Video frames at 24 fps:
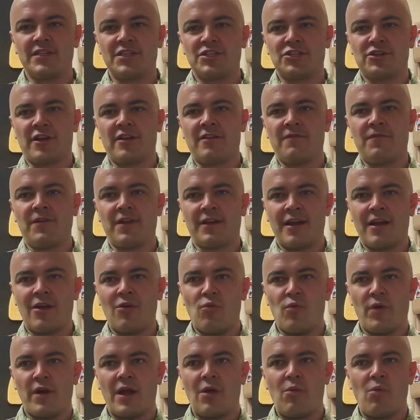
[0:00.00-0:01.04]
and trying to figure out
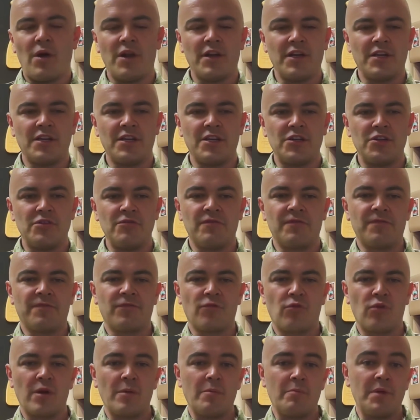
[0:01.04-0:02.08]
what I wanted to do
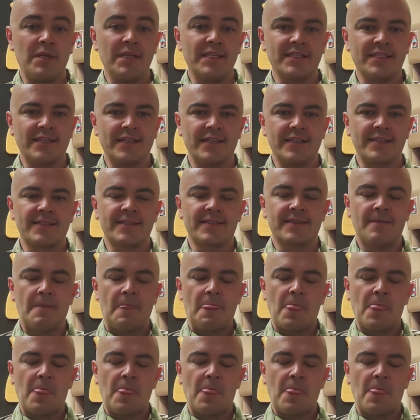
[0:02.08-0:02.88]
for a business.